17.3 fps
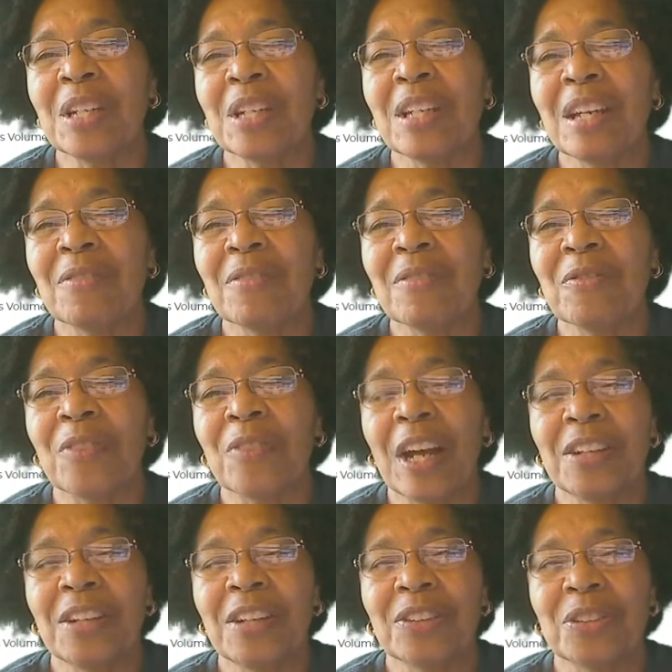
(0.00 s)

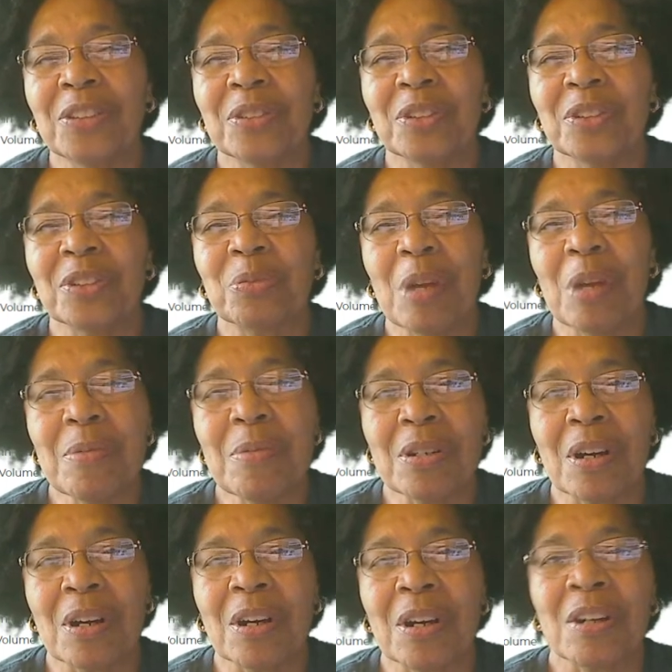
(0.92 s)
invite you to this
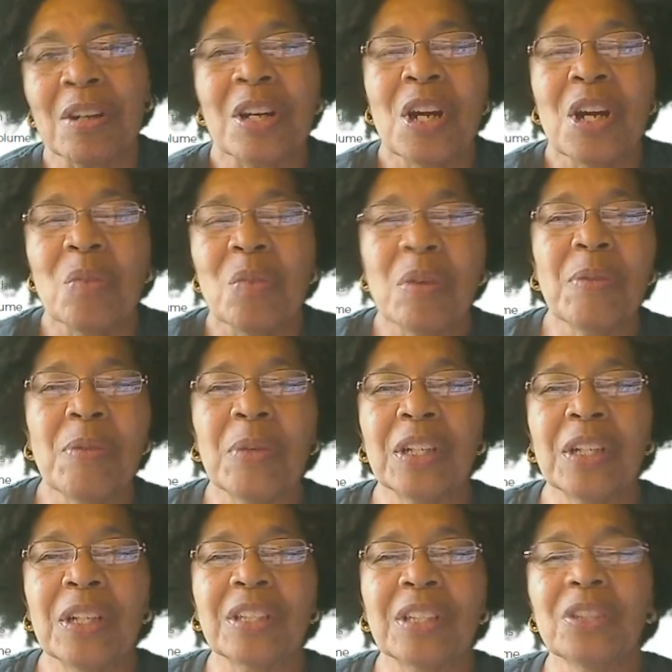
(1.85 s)
webinar, what we want
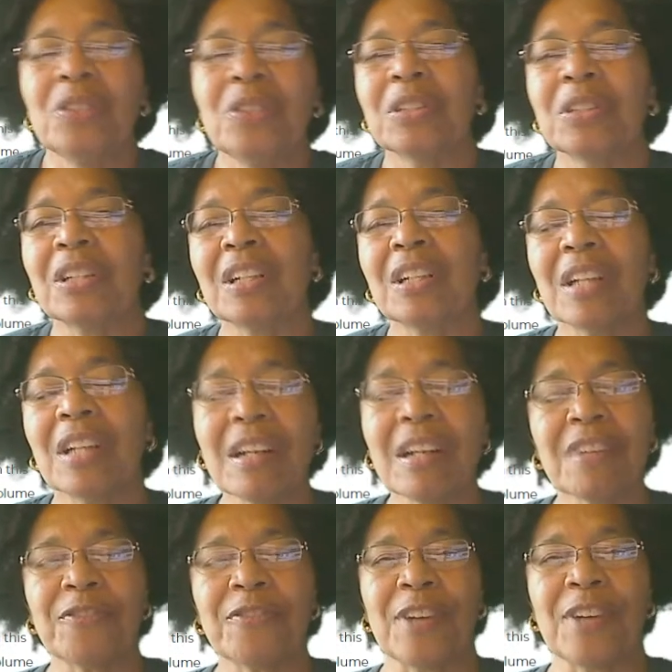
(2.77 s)
to do is
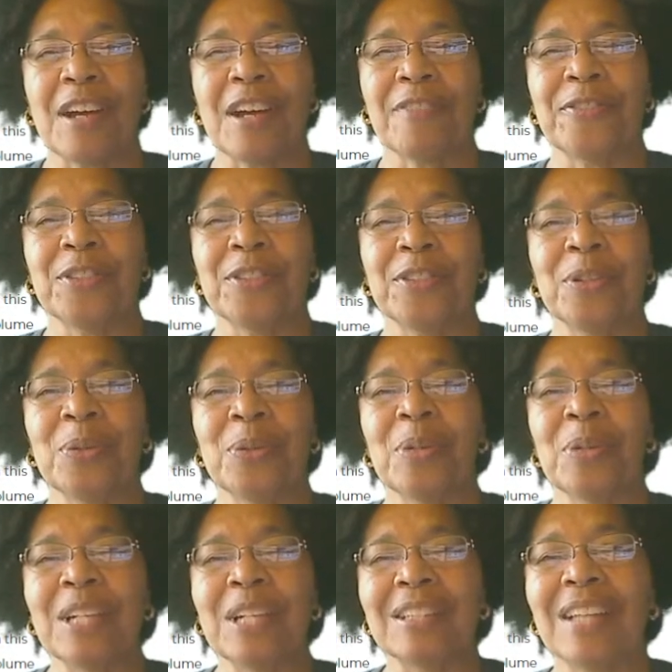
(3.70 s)
clarify for you
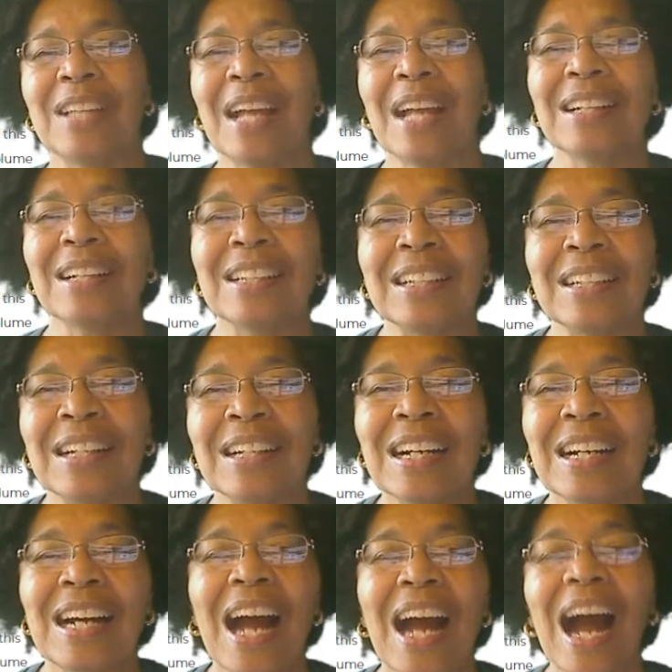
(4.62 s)
exactly
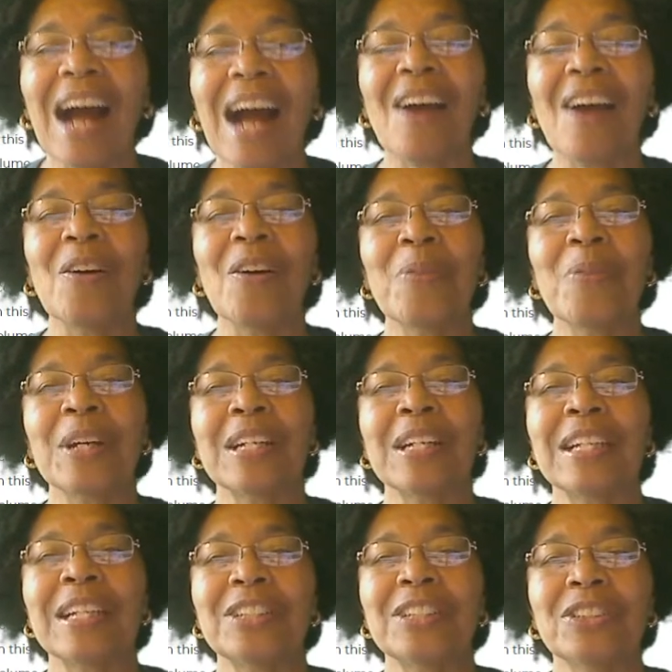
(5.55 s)
how we're going to
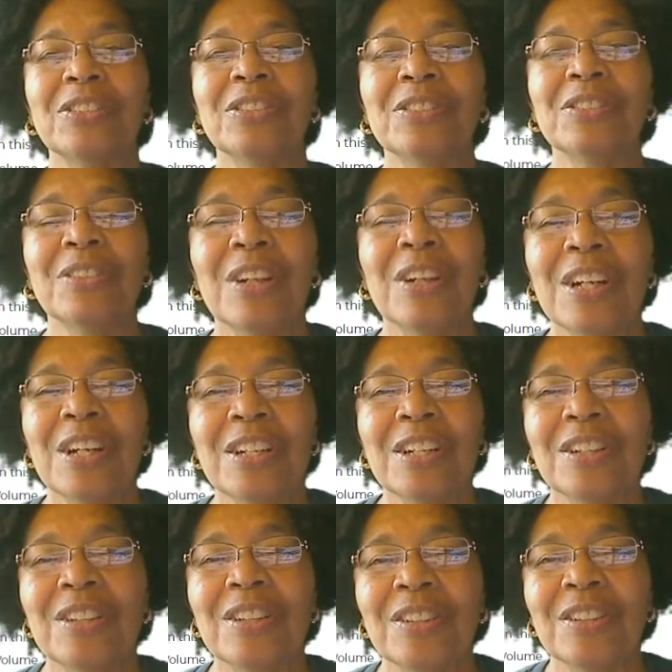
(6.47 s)
get you
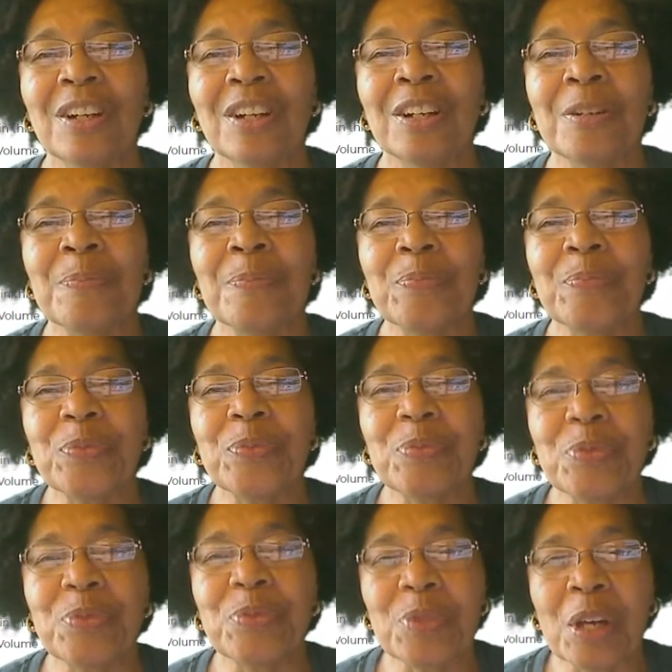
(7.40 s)

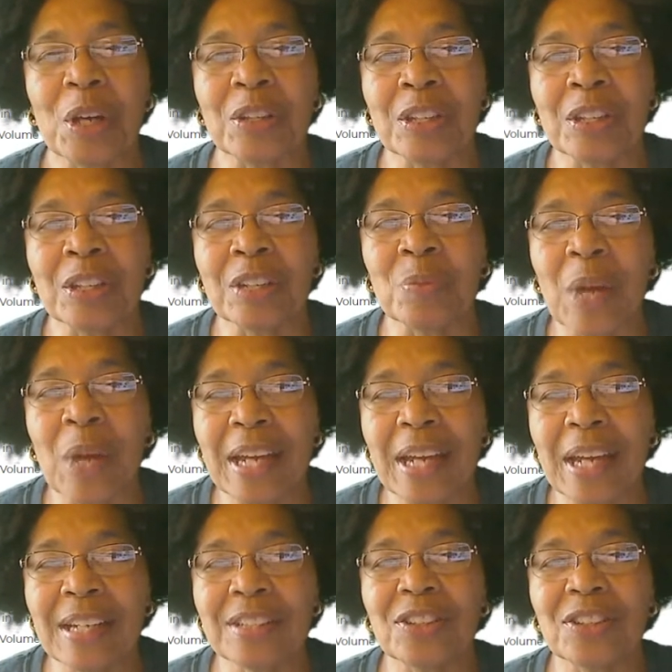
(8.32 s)
the way,